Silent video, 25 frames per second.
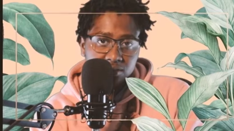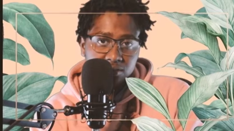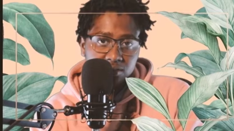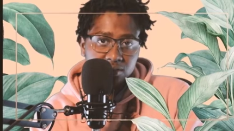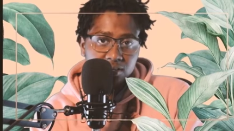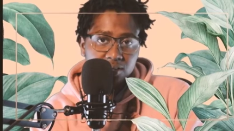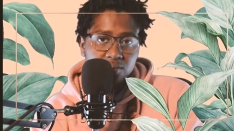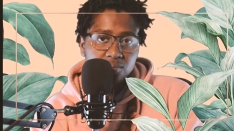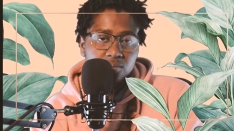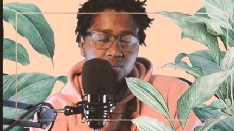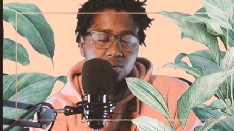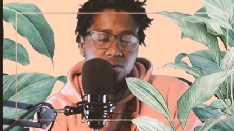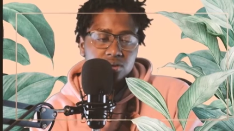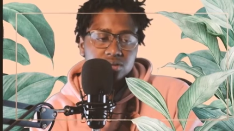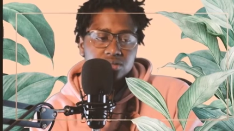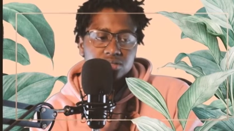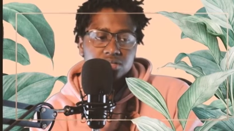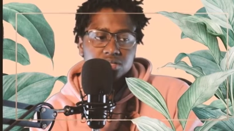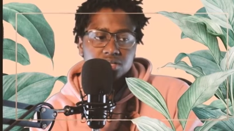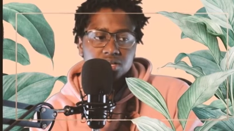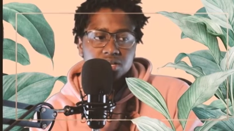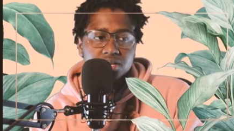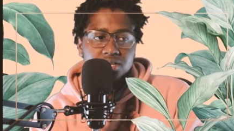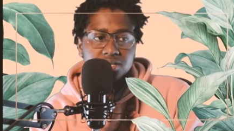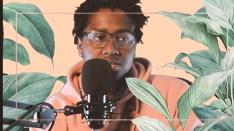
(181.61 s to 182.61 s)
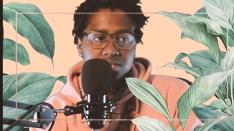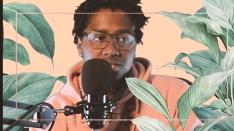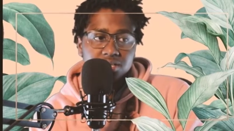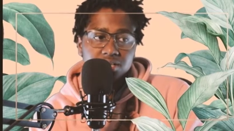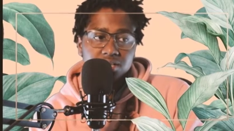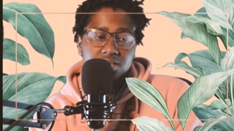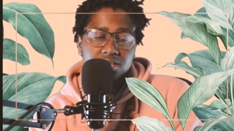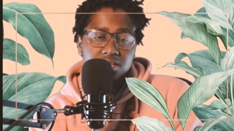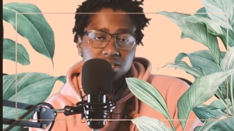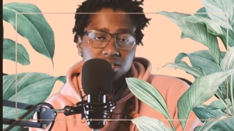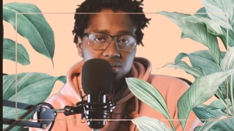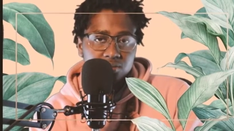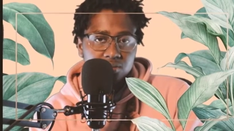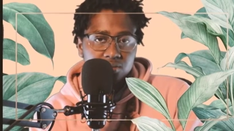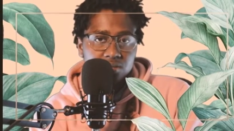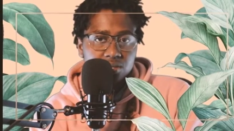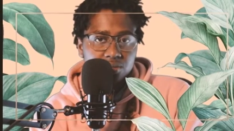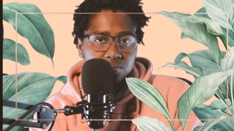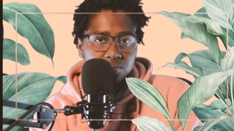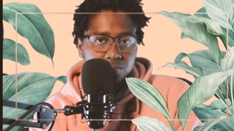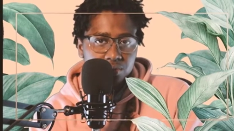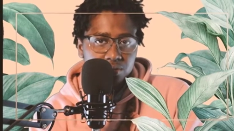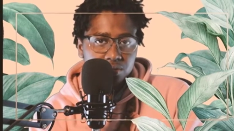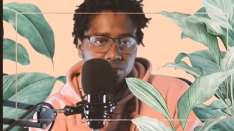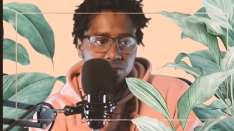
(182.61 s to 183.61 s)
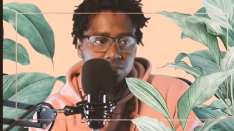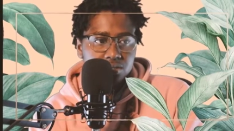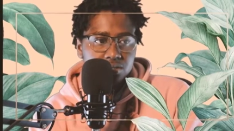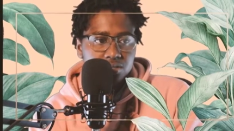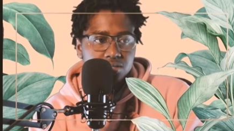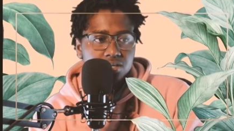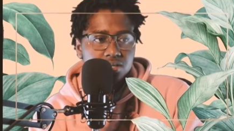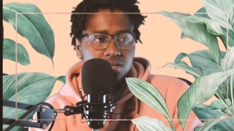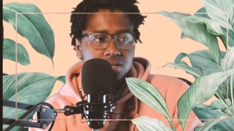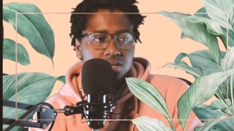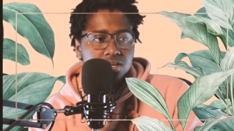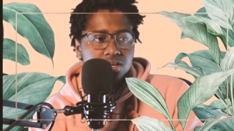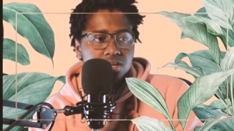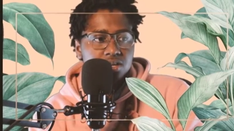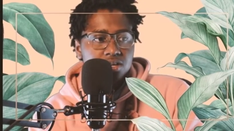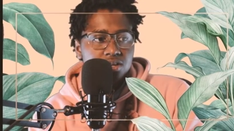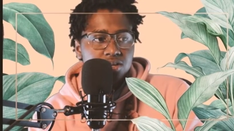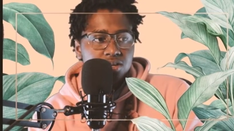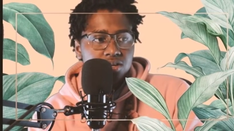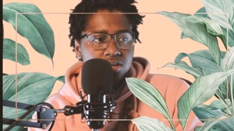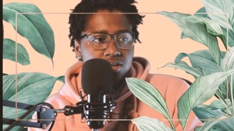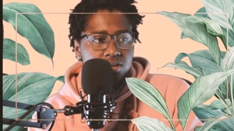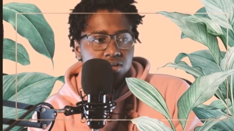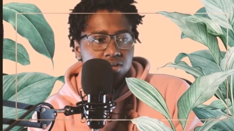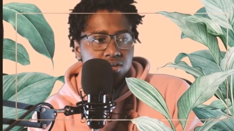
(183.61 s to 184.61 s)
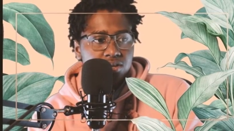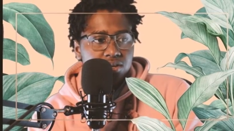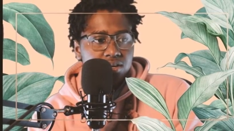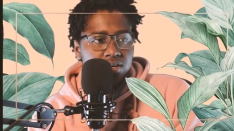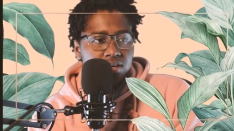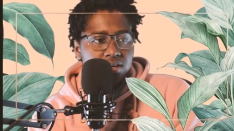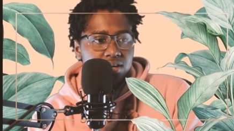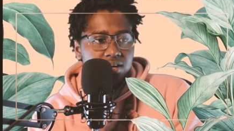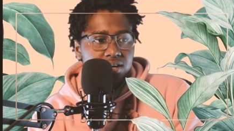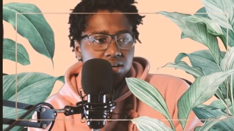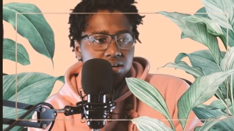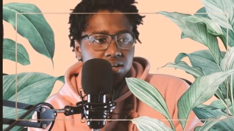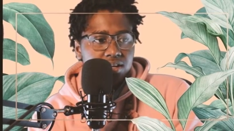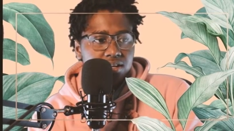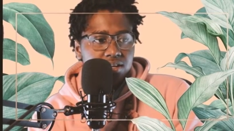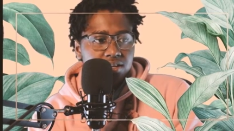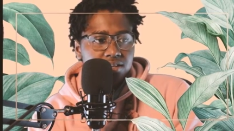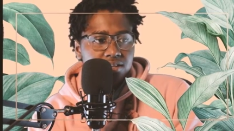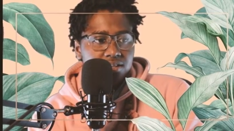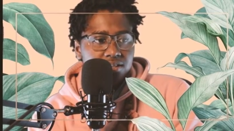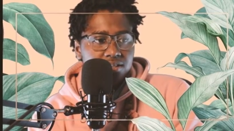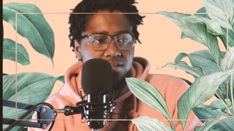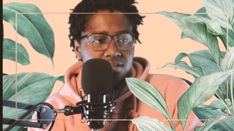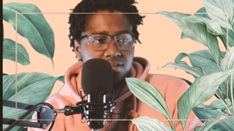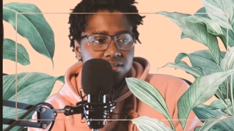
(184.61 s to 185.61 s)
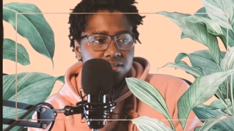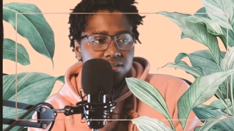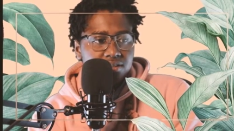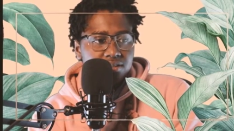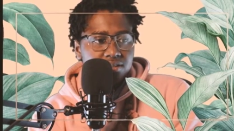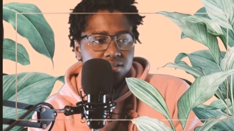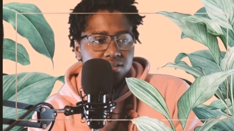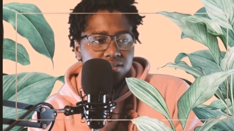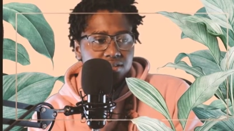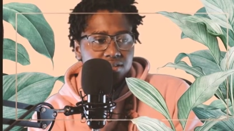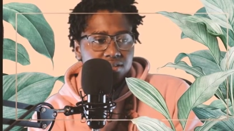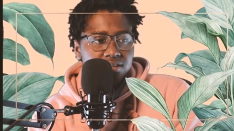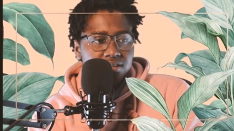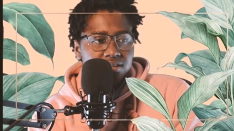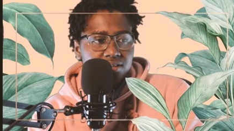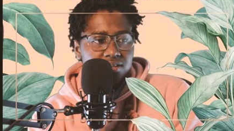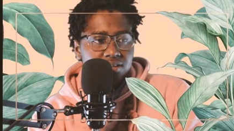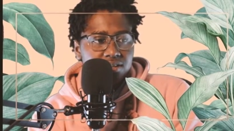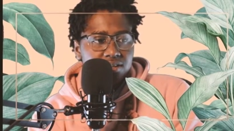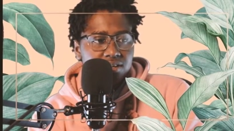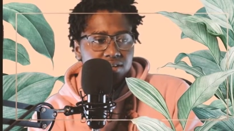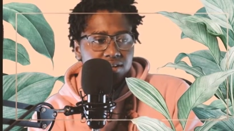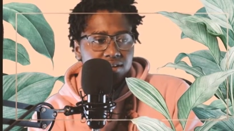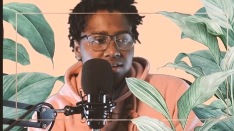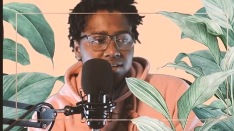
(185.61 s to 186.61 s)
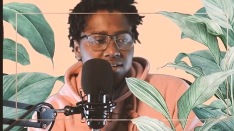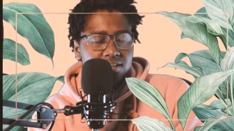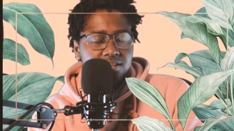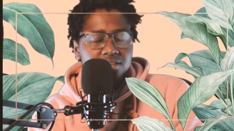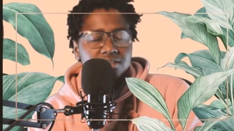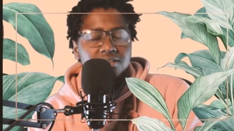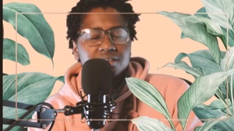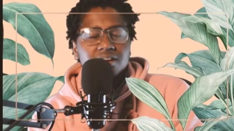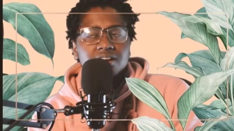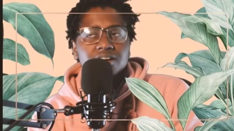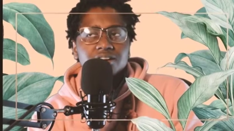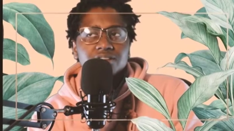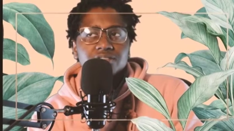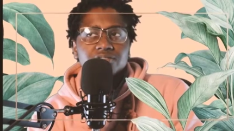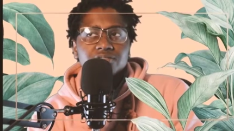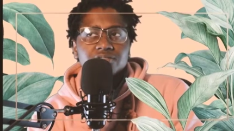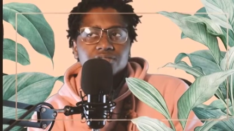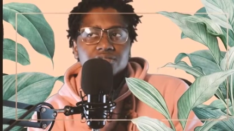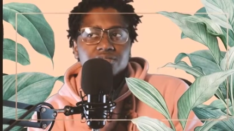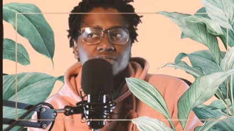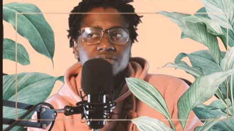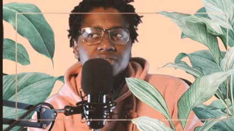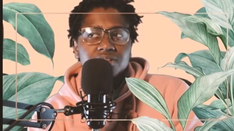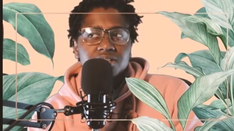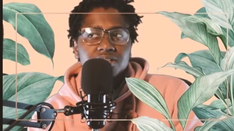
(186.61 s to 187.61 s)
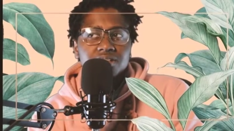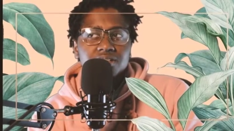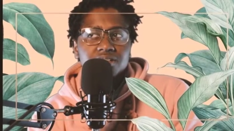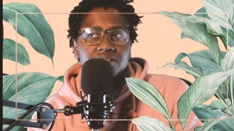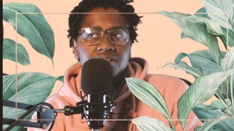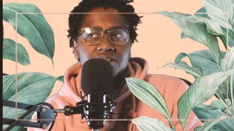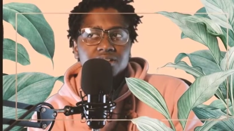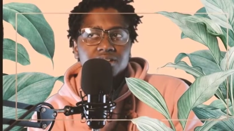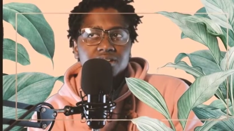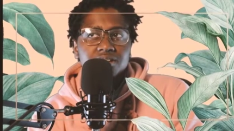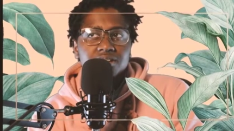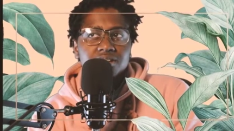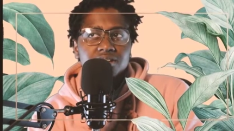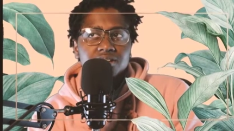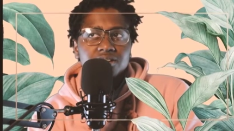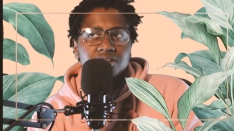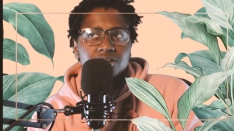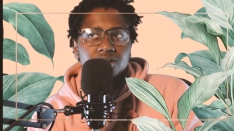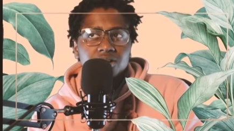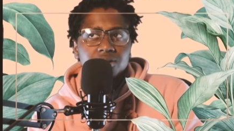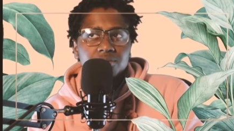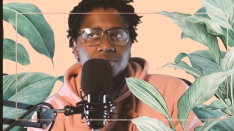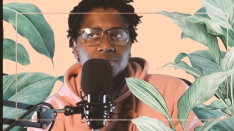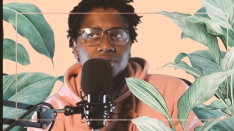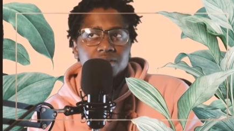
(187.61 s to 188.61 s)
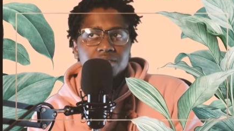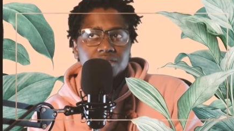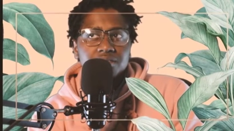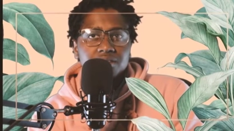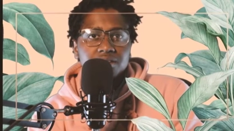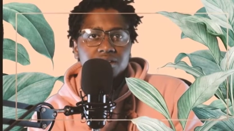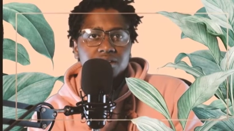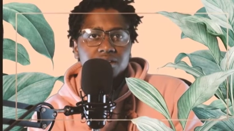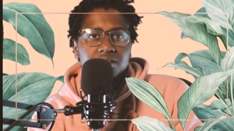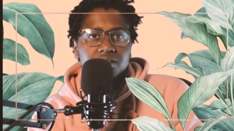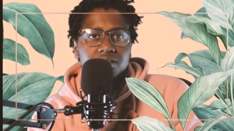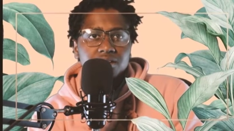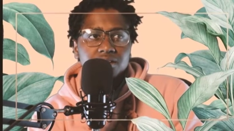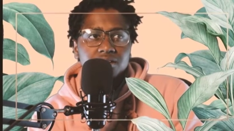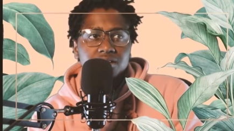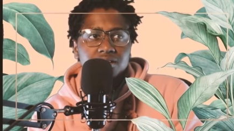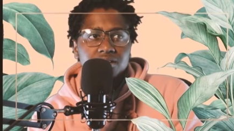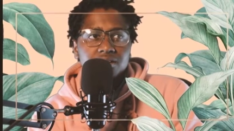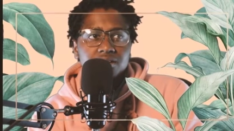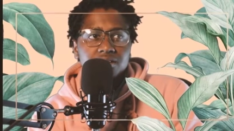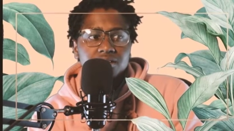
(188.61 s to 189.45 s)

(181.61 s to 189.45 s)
They want to connect with other birds. And that really got me thinking.